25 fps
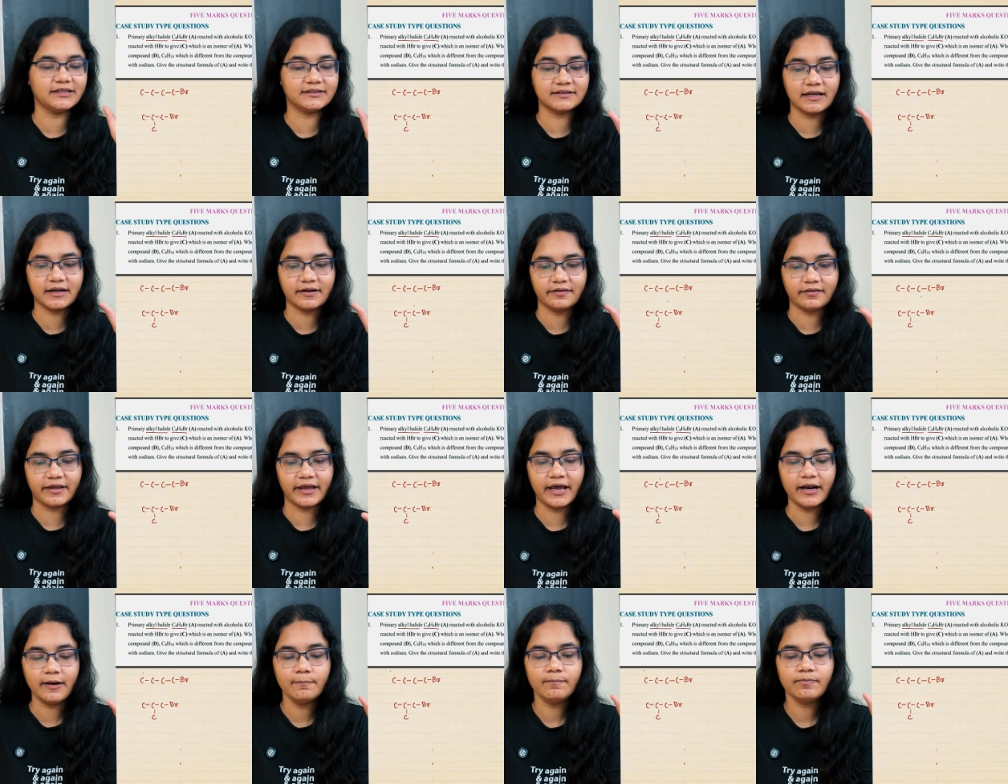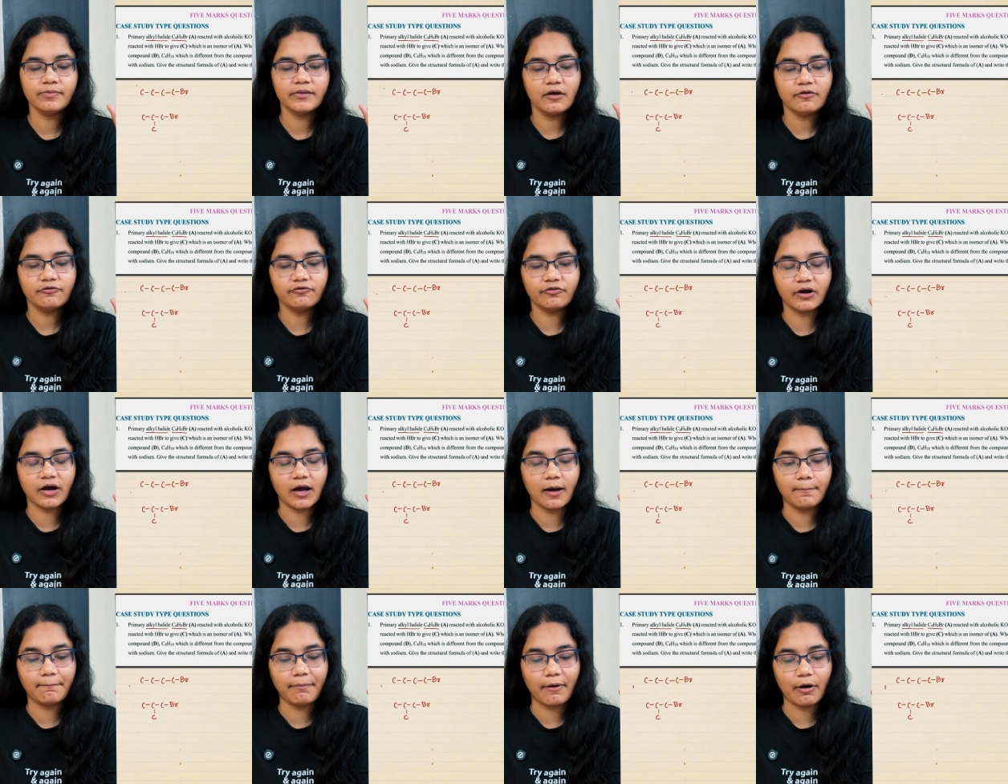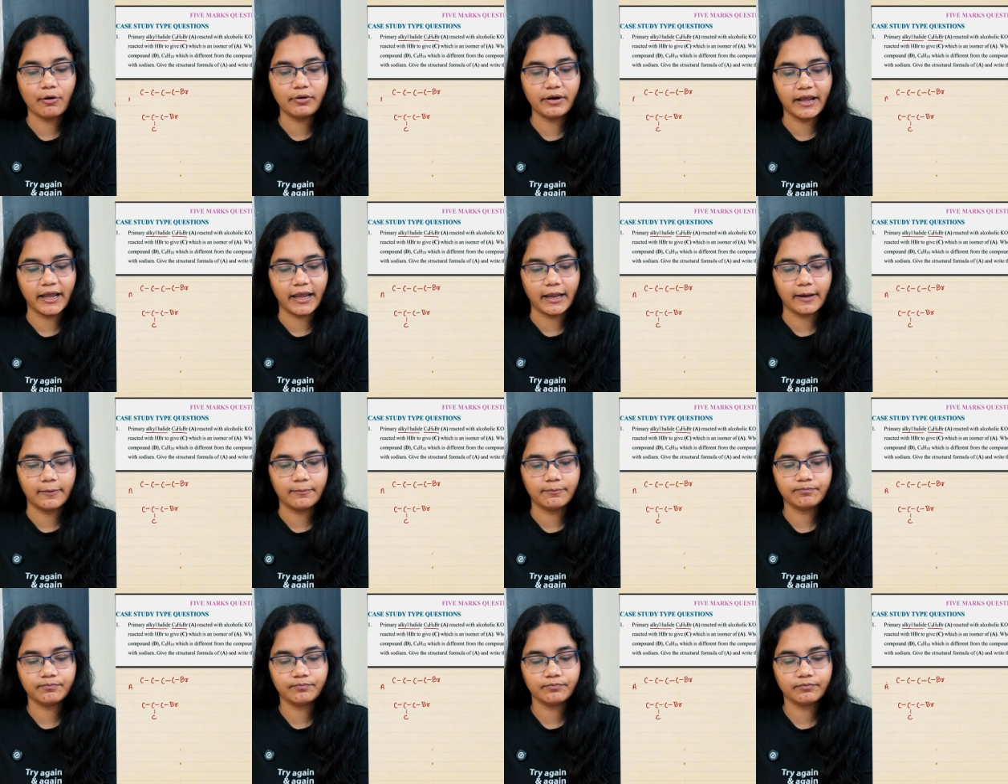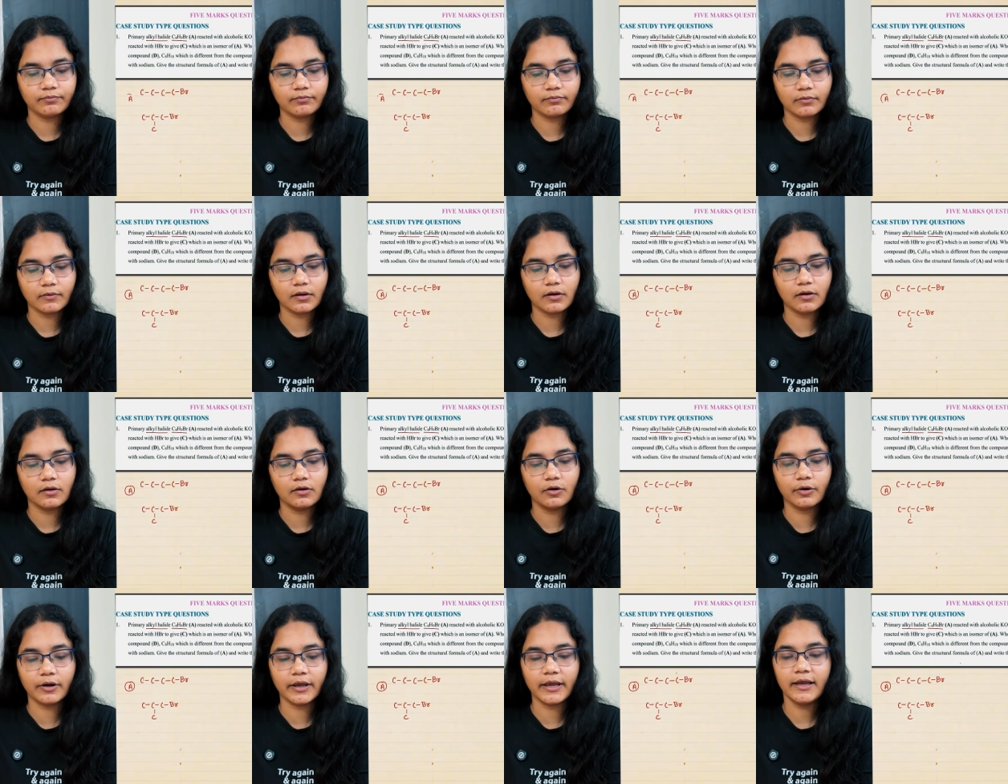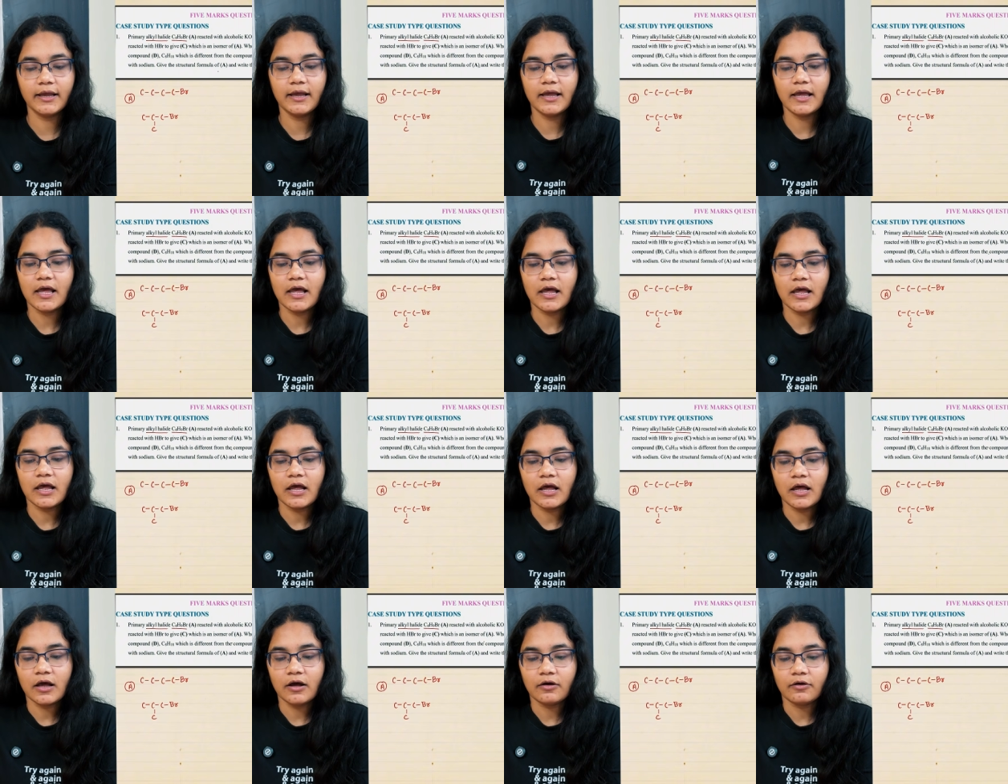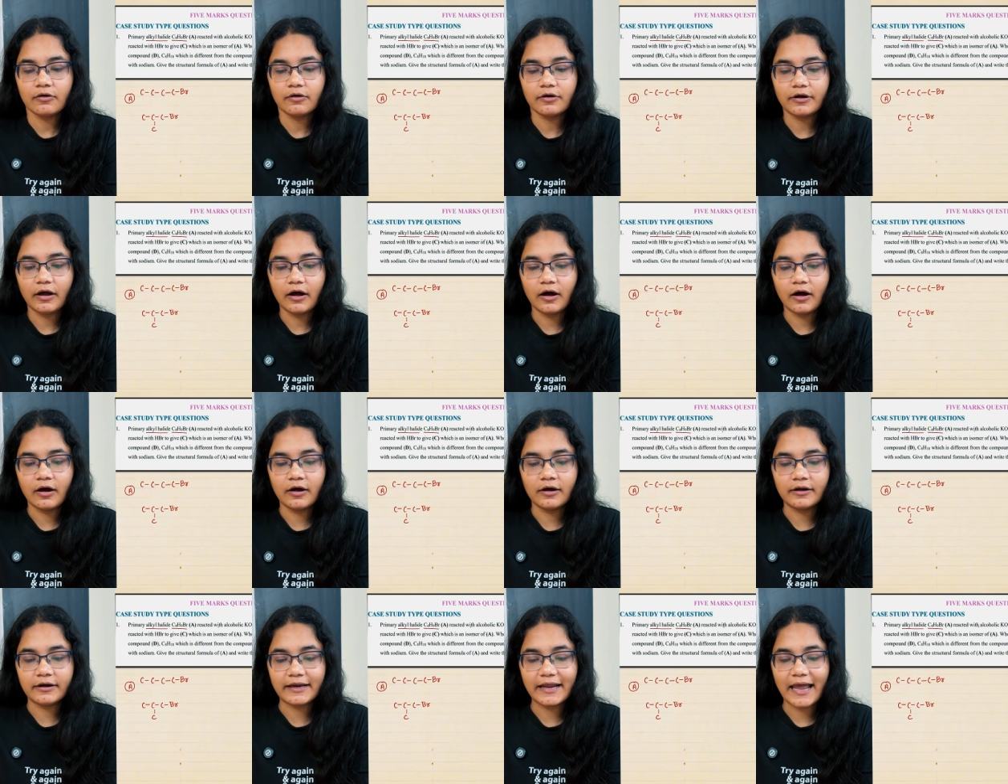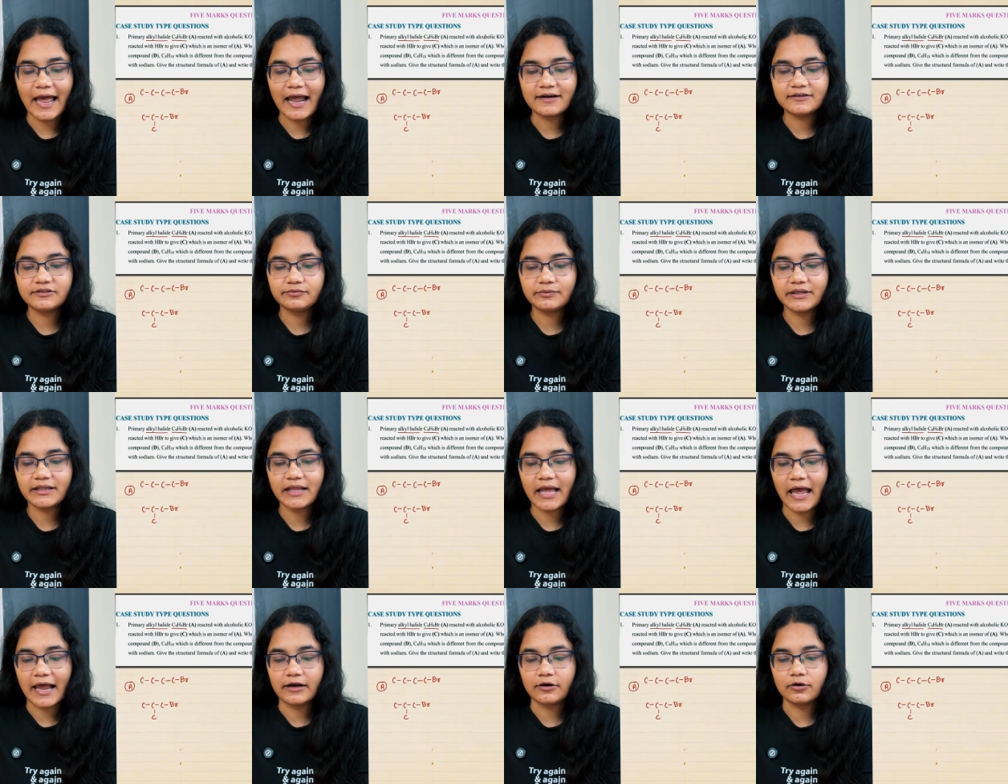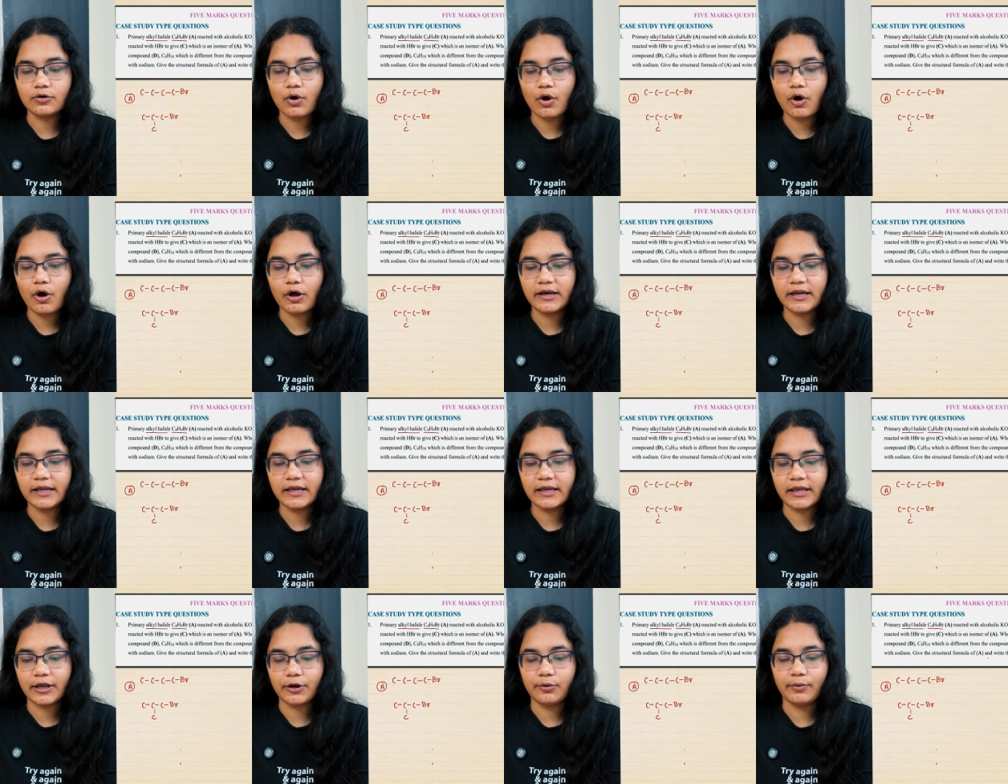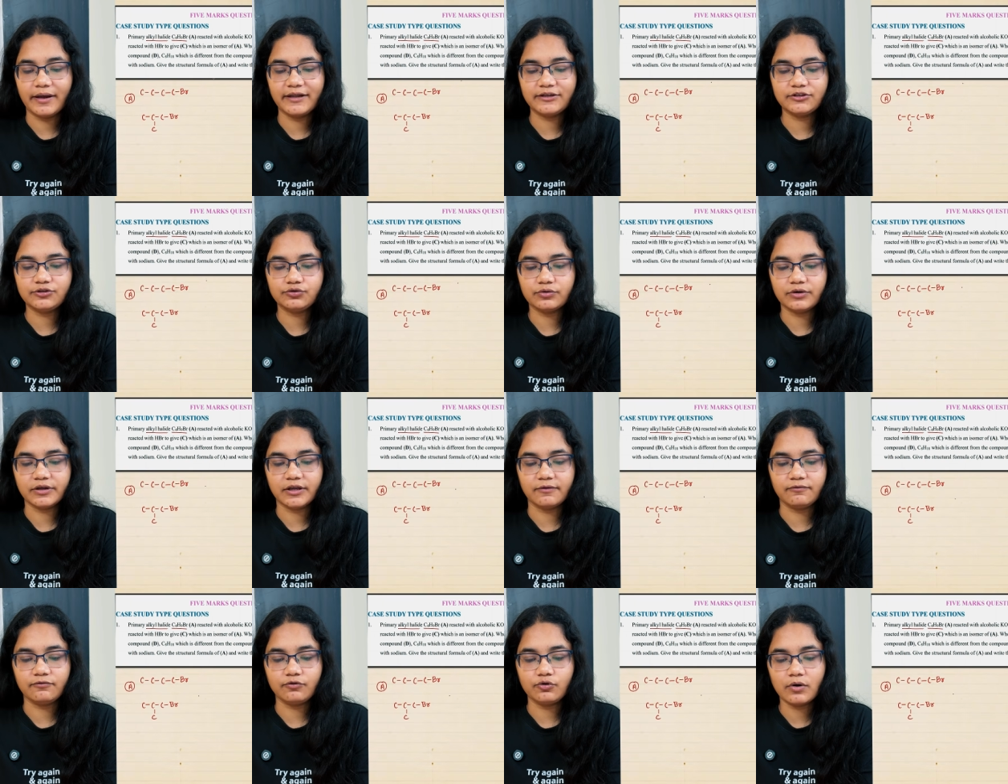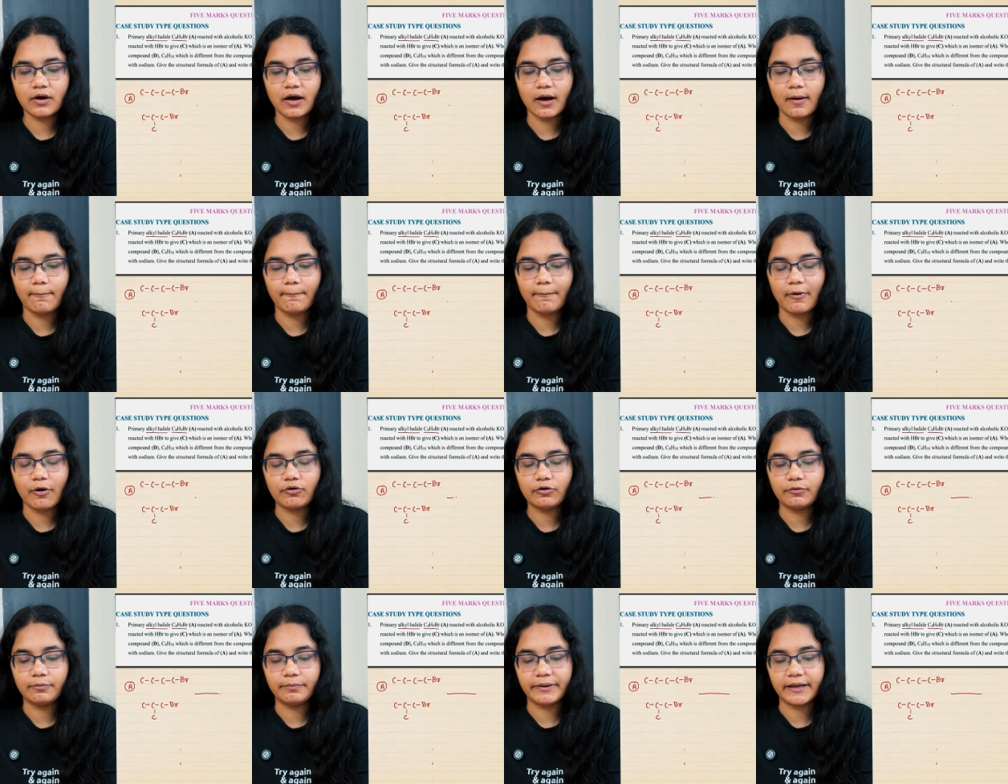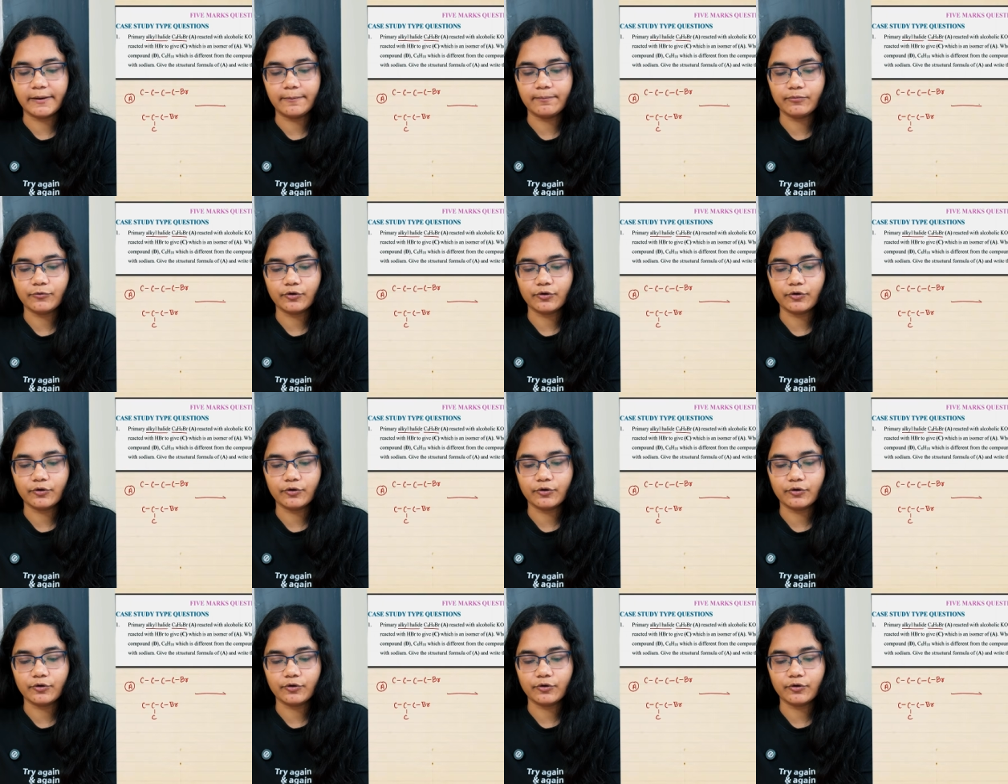are there for compound A. Okay, reacts with alcoholic KOH to give you compound B.